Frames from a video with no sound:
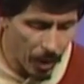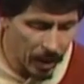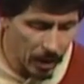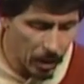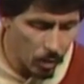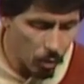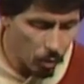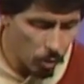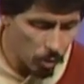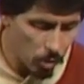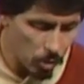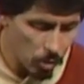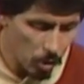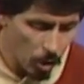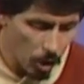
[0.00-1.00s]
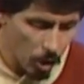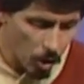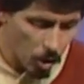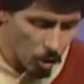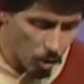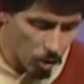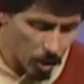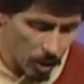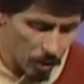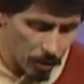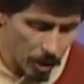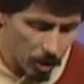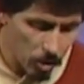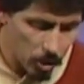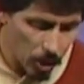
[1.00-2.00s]
or bucking horses or any
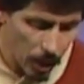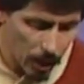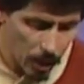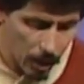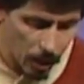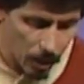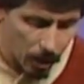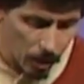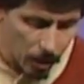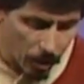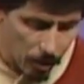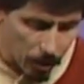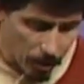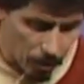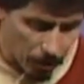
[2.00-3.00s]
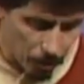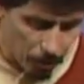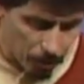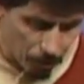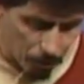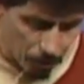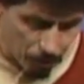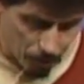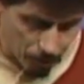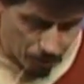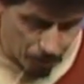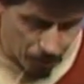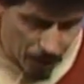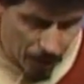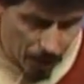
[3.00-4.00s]
of those other
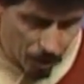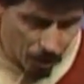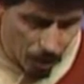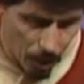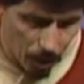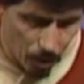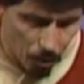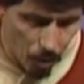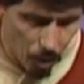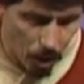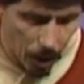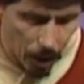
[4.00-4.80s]
fairground